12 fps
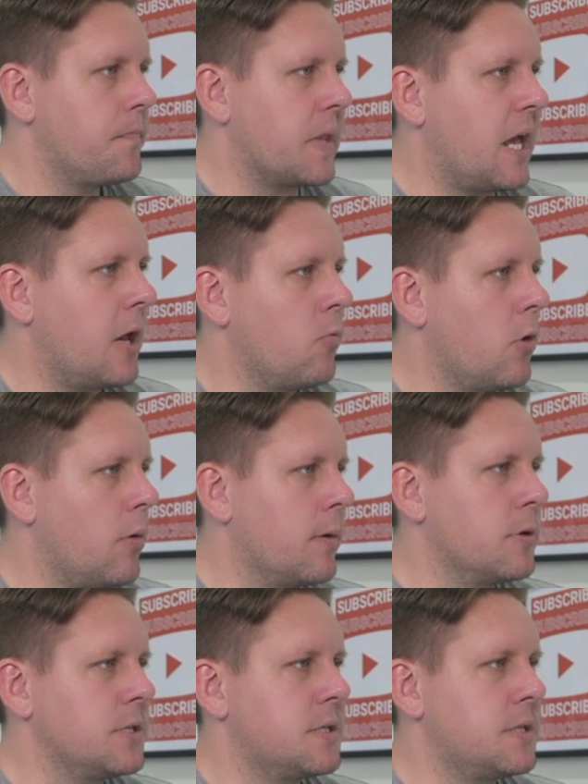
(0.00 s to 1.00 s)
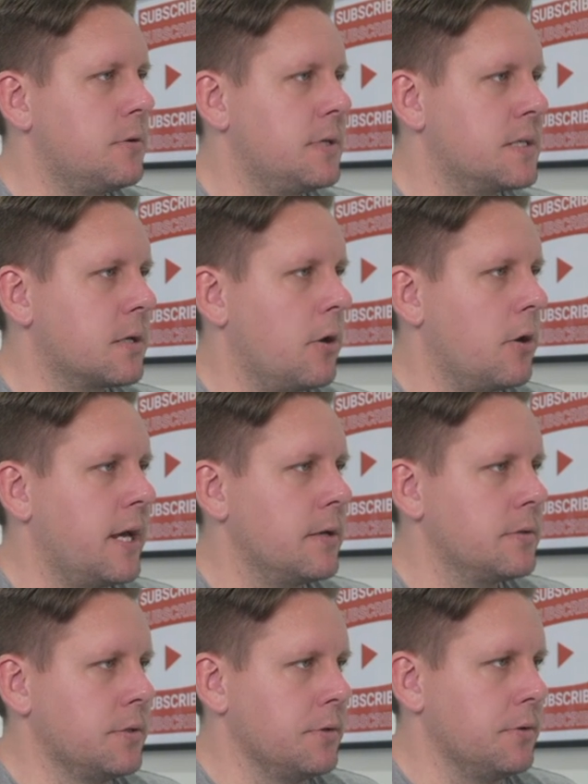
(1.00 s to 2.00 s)
and what we want to do is go
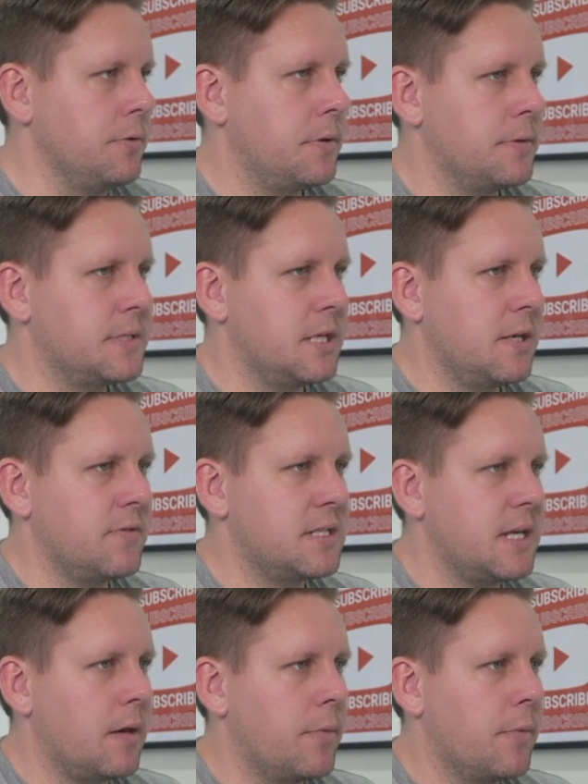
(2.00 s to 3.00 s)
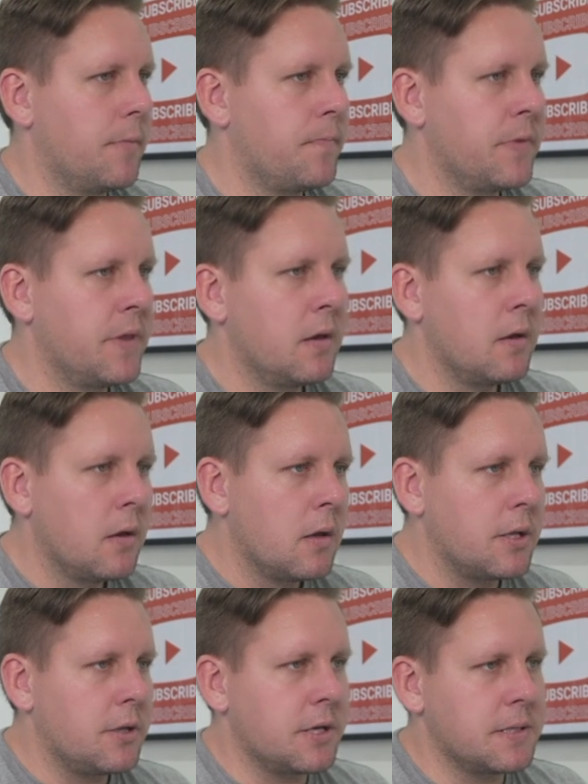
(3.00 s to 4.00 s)
down to the receiver tab.
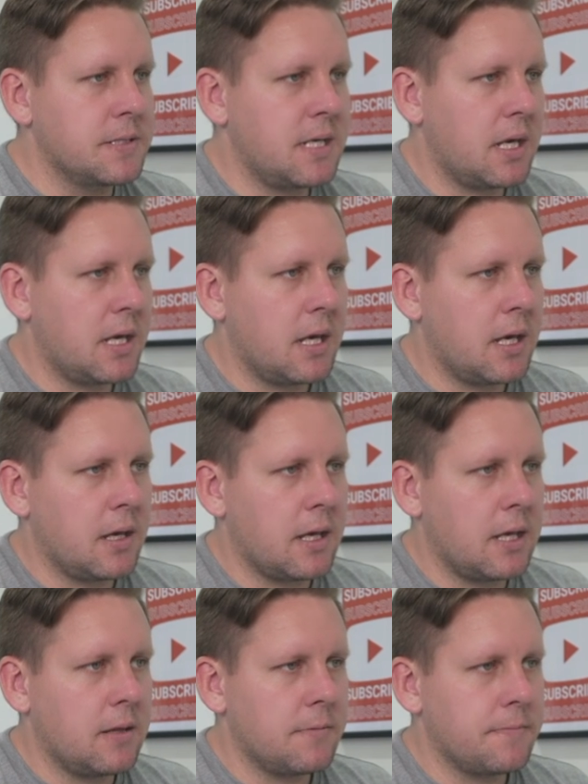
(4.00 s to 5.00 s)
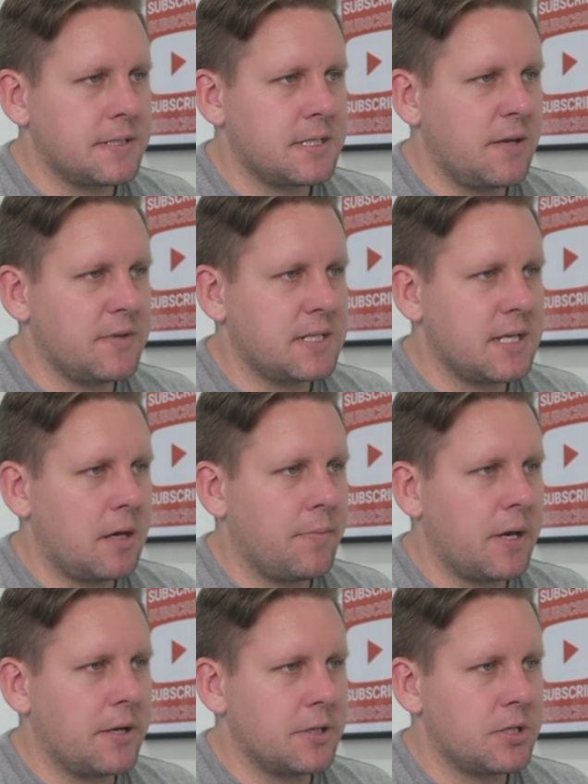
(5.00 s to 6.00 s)
And you can see here in the receiver tab
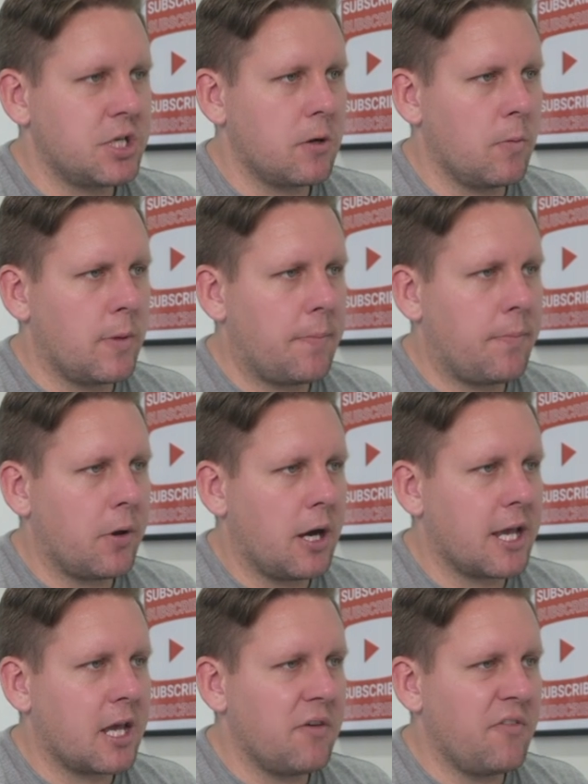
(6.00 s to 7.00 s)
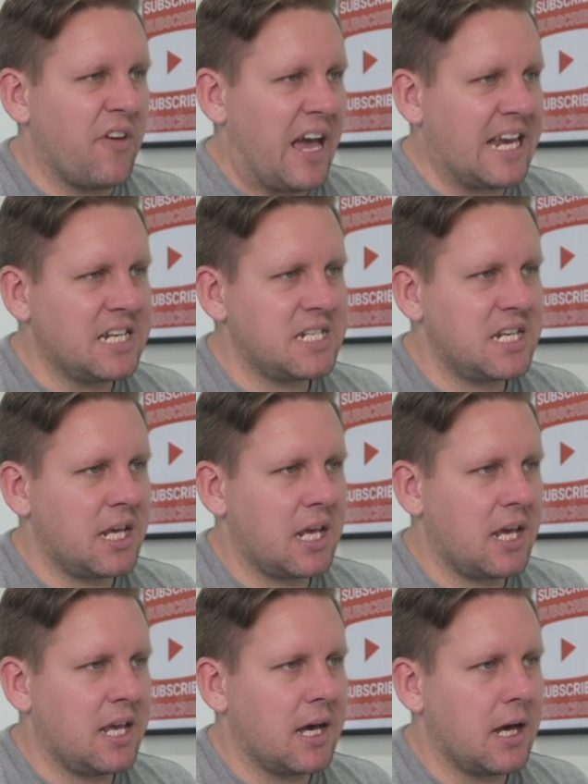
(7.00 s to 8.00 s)
under channel map, I have
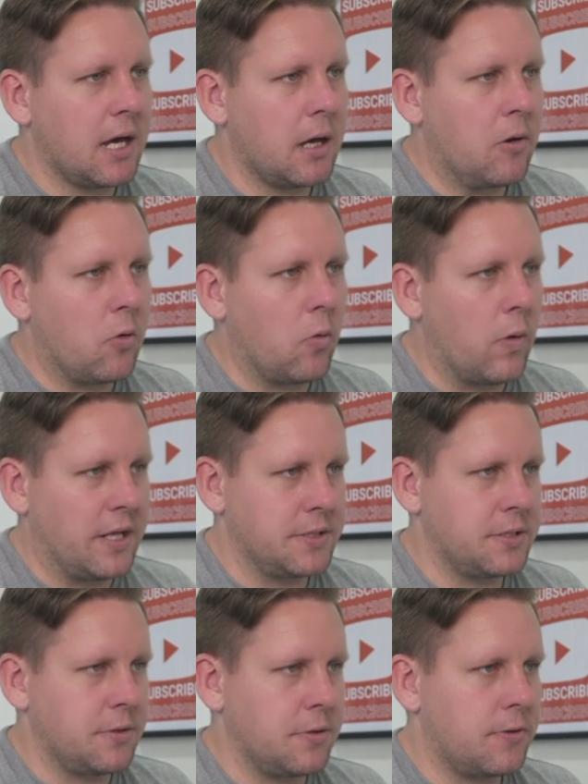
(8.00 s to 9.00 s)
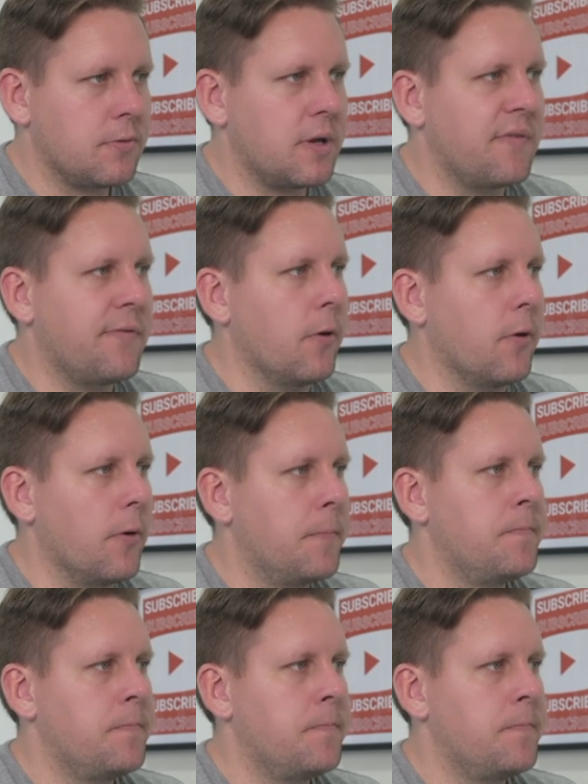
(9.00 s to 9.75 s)
ATER1234.